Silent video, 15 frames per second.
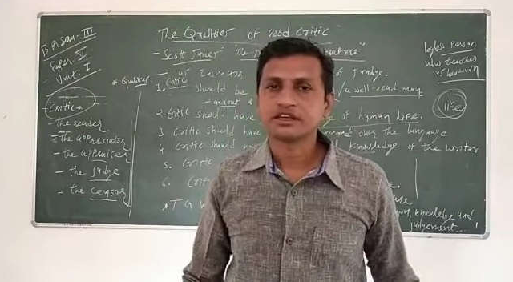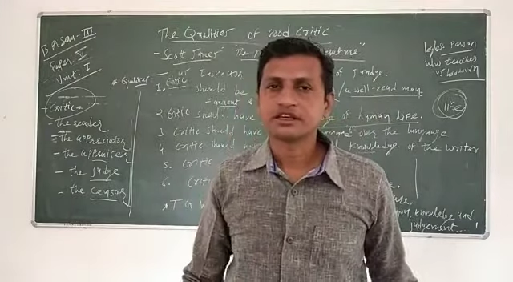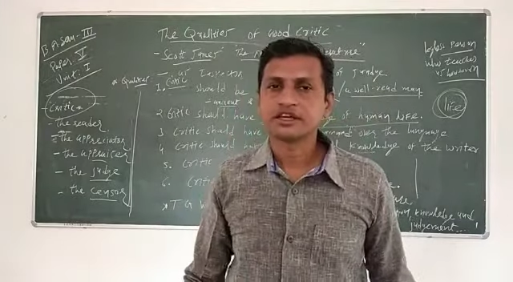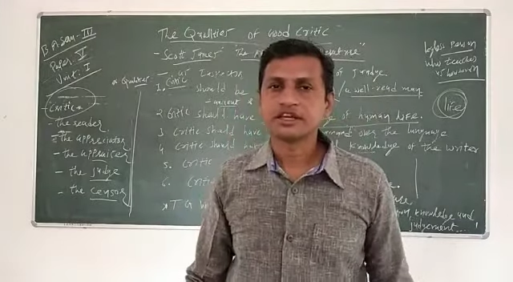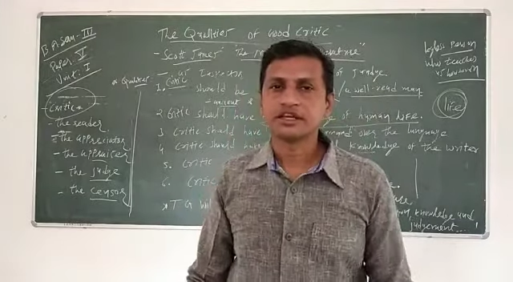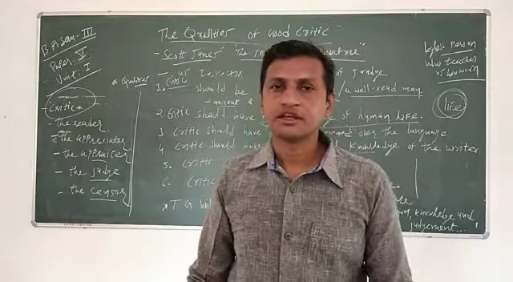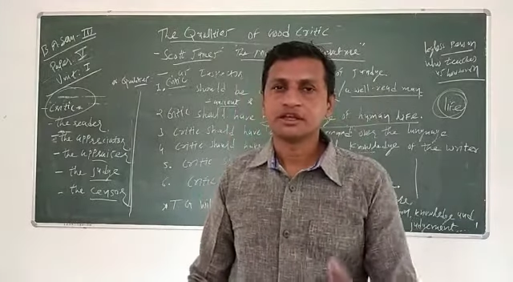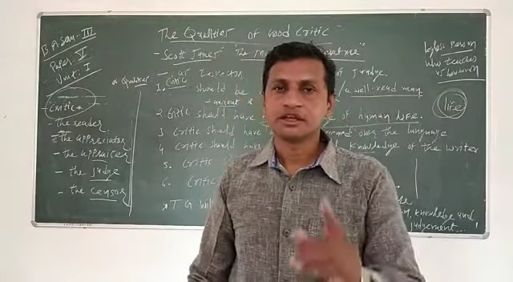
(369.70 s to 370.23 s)

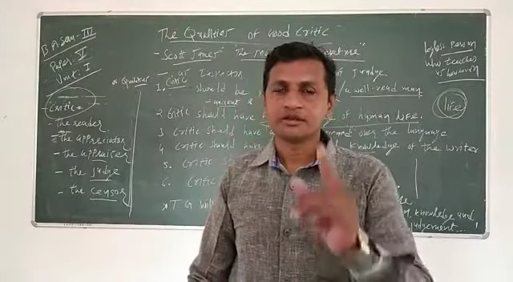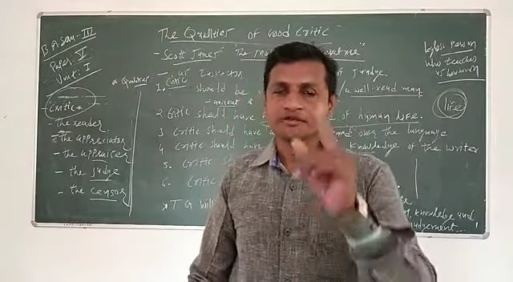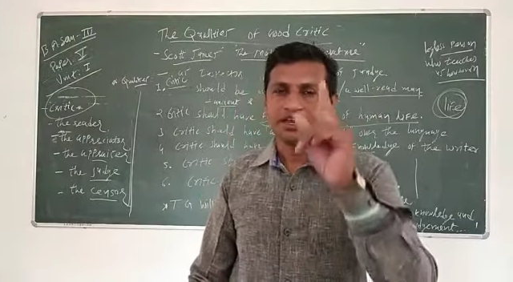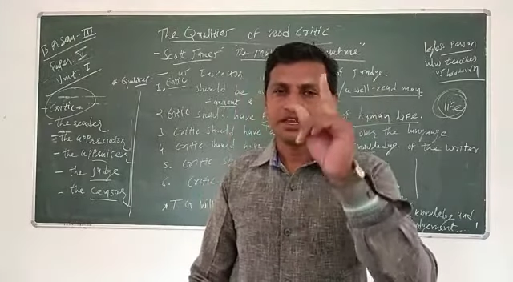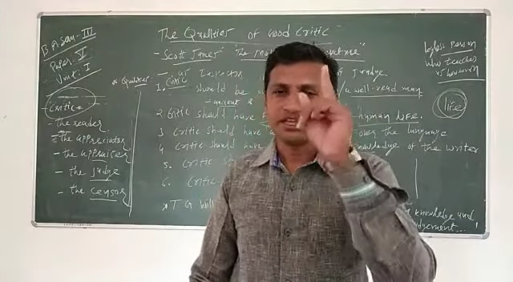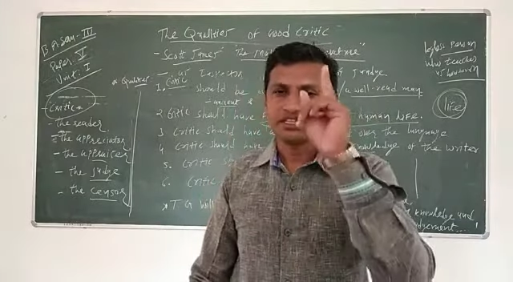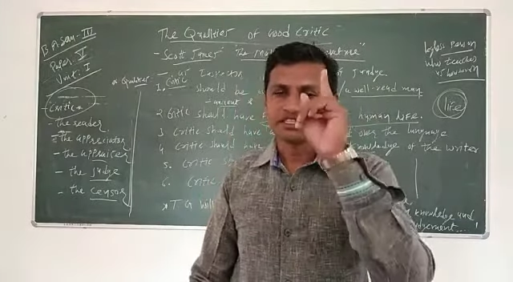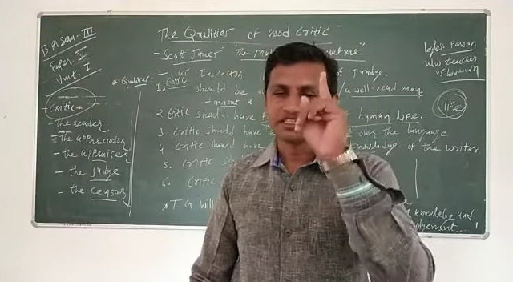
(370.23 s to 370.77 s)
and when he
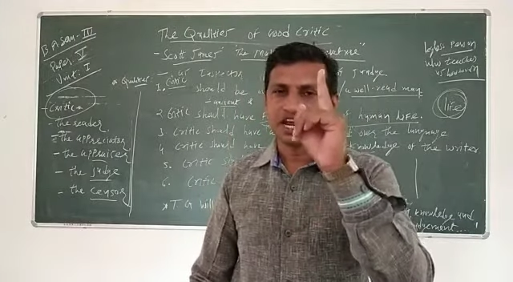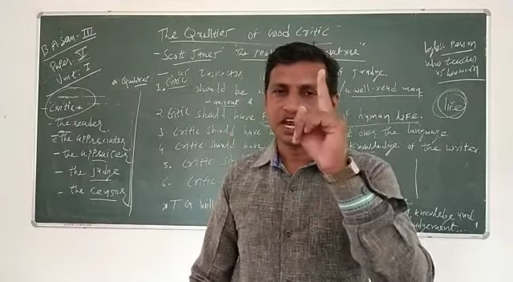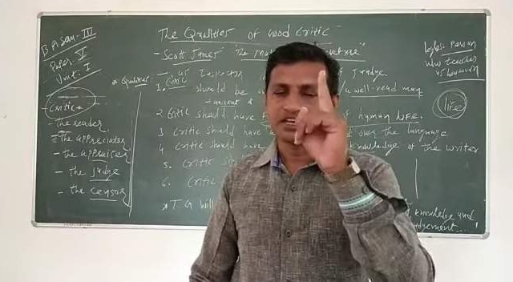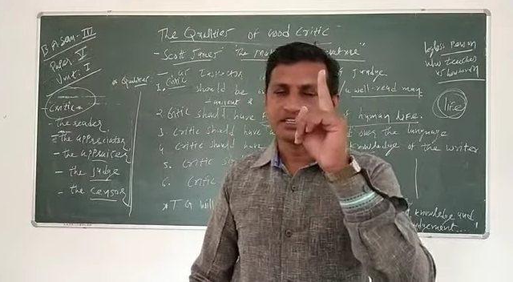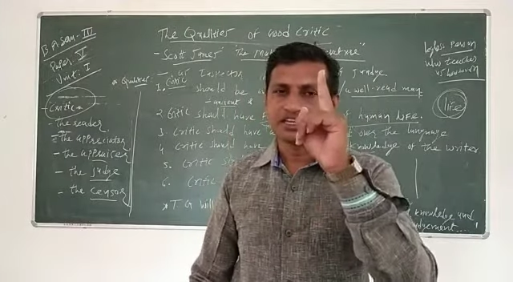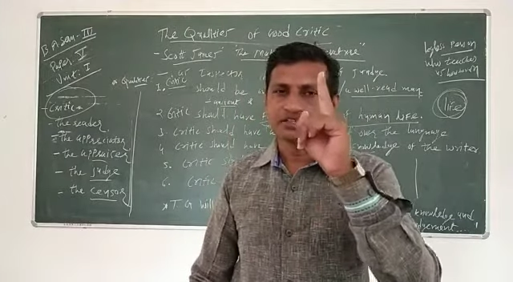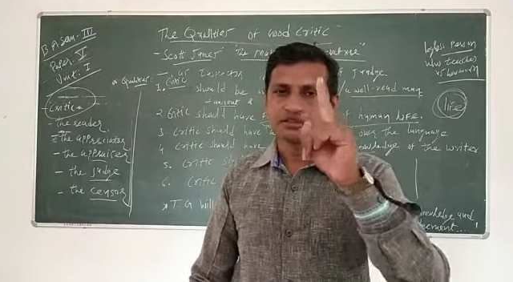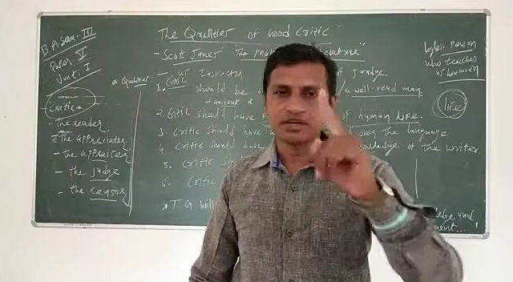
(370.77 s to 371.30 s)

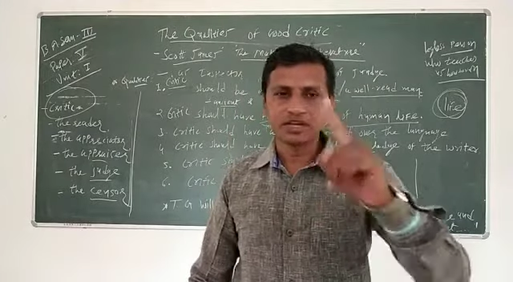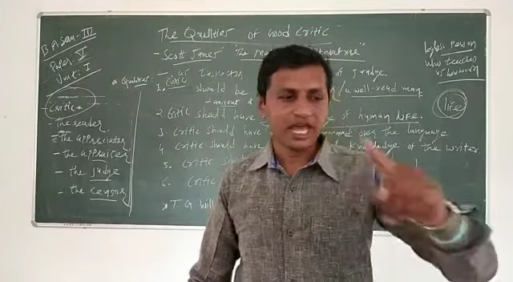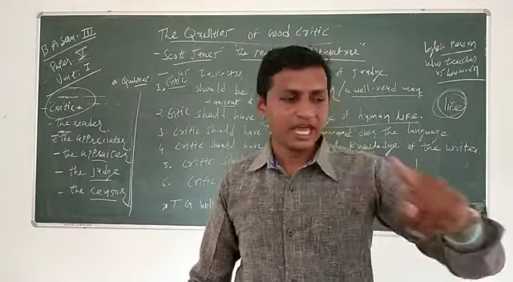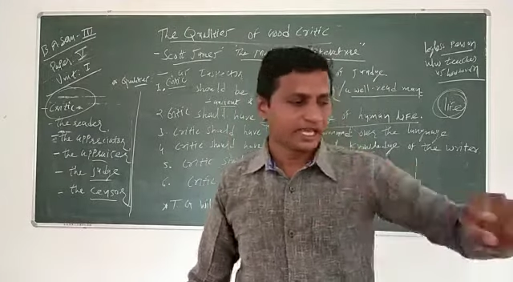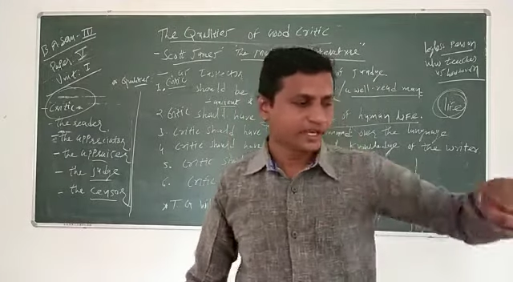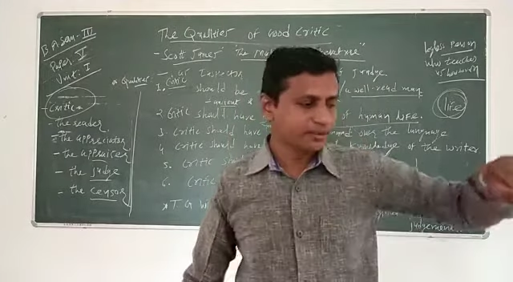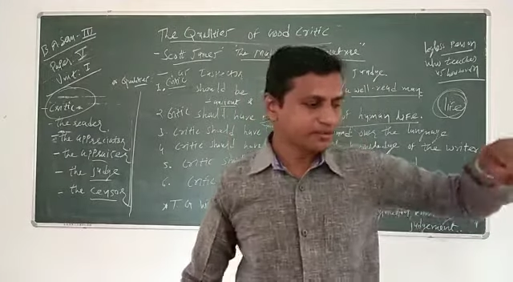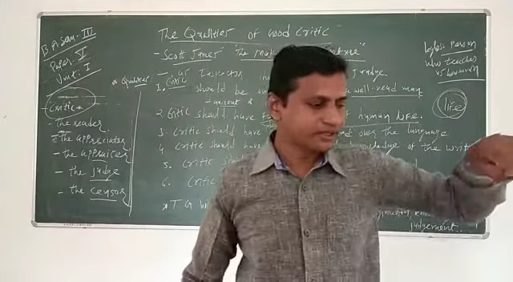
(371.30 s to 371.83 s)
ends, he
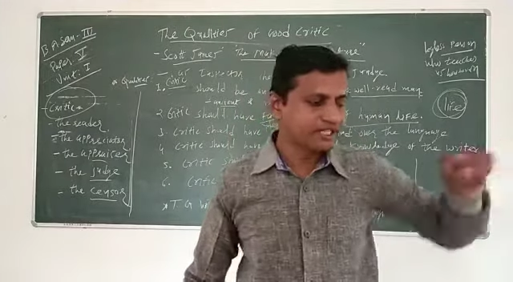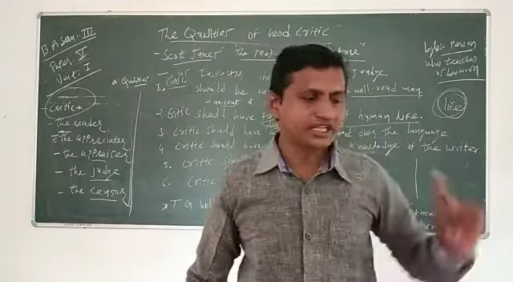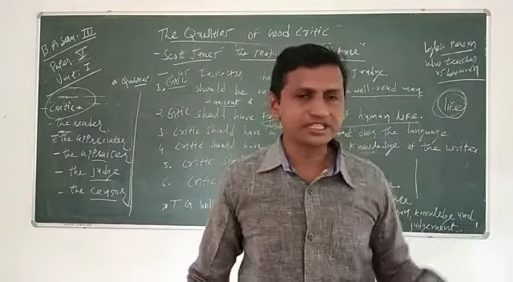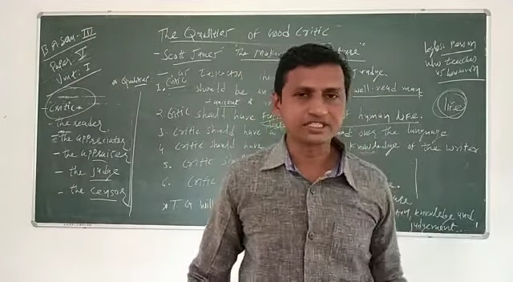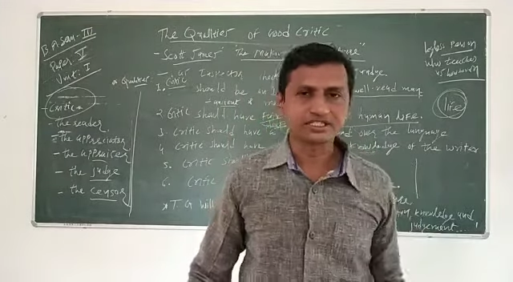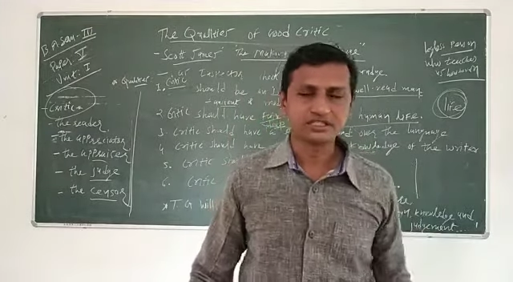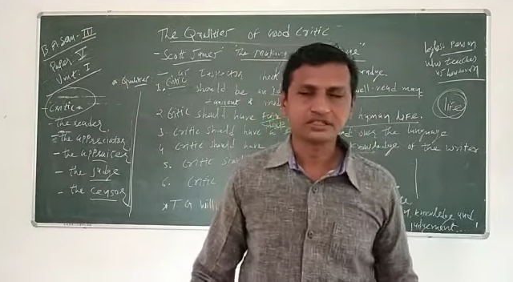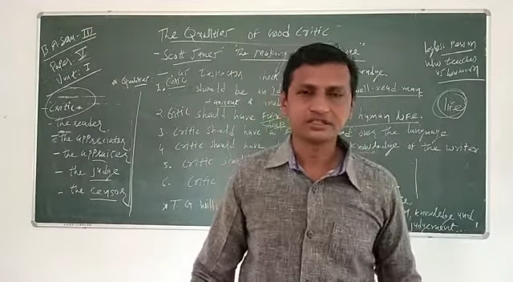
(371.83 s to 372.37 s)
proves that
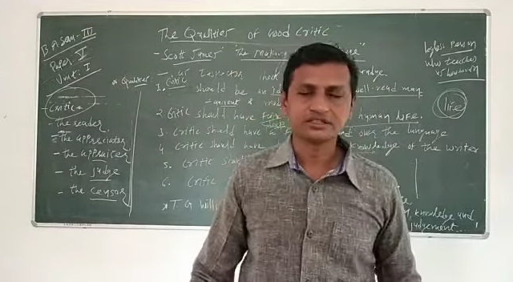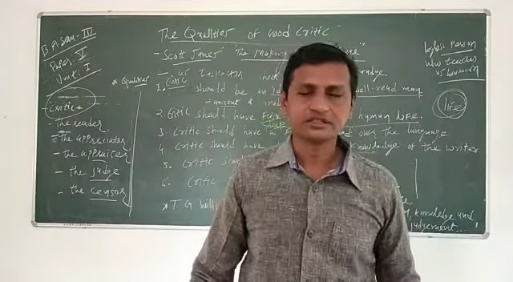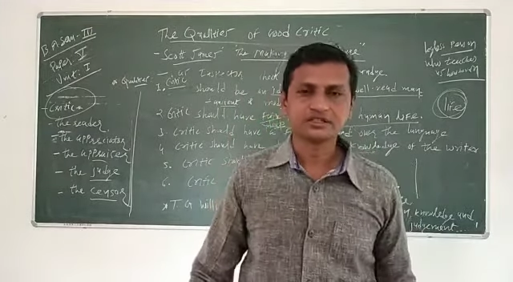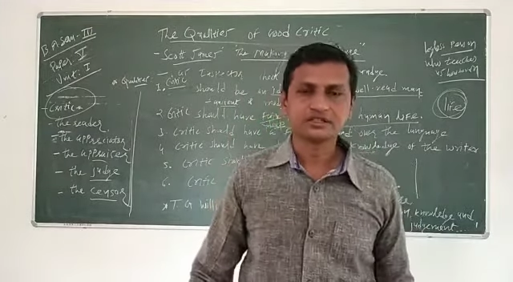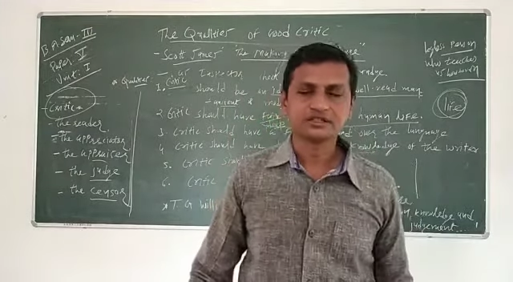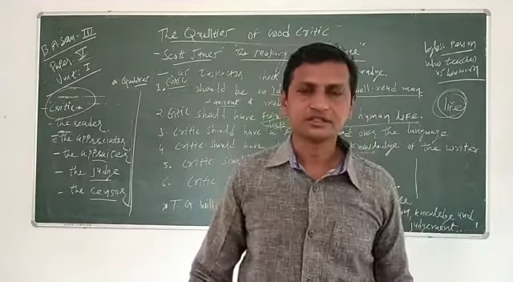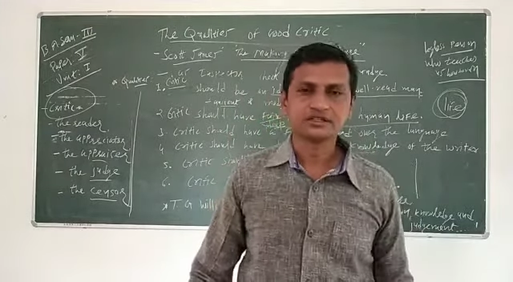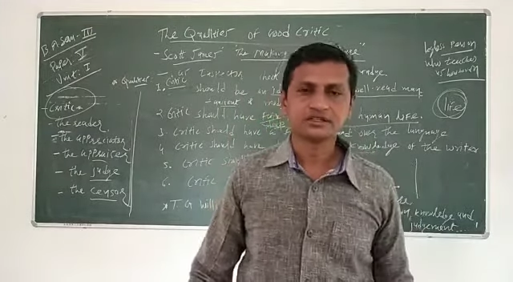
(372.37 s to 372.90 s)
life is
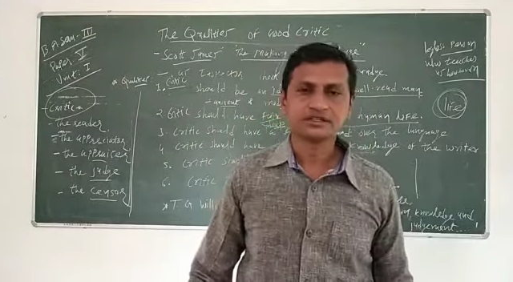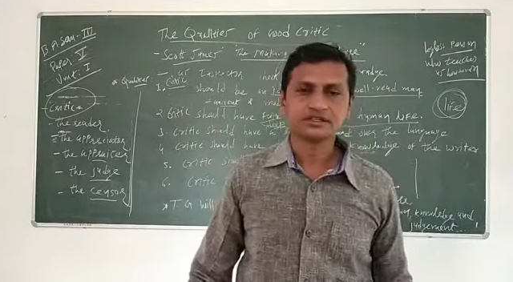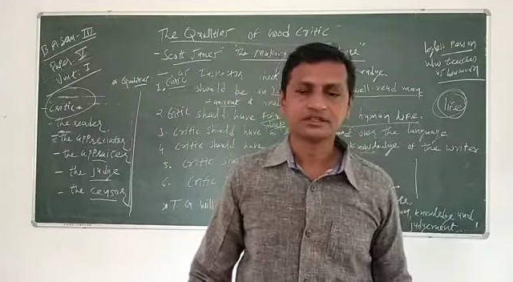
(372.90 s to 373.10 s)
that.